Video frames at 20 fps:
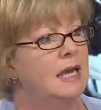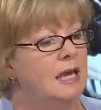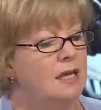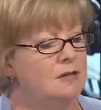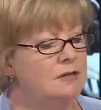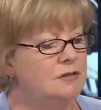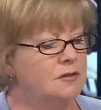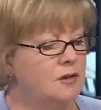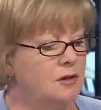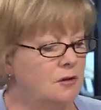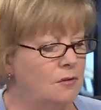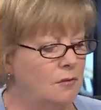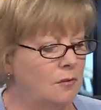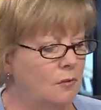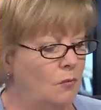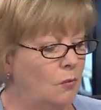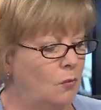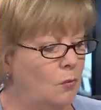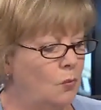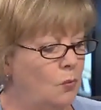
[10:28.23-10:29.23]
And so,
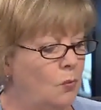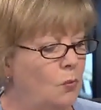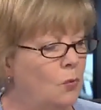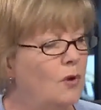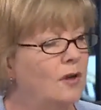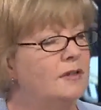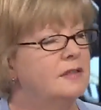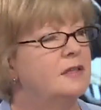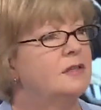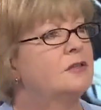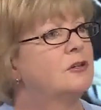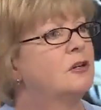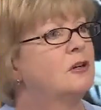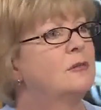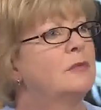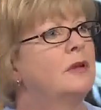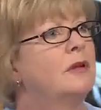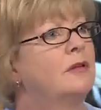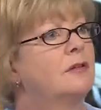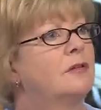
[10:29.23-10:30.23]
what
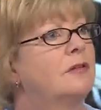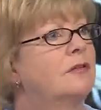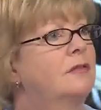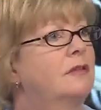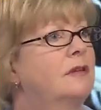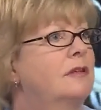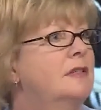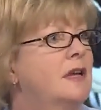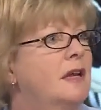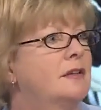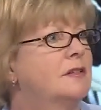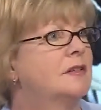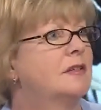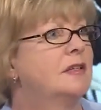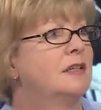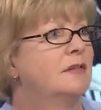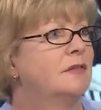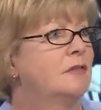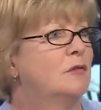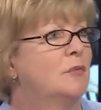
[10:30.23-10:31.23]
determines the
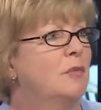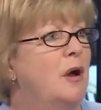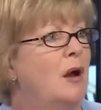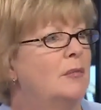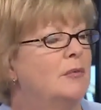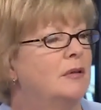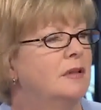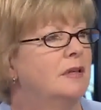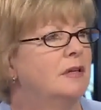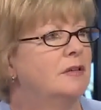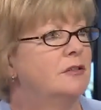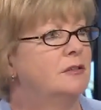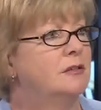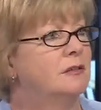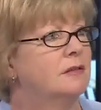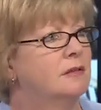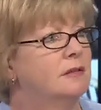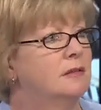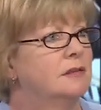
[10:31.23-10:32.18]
density of the population?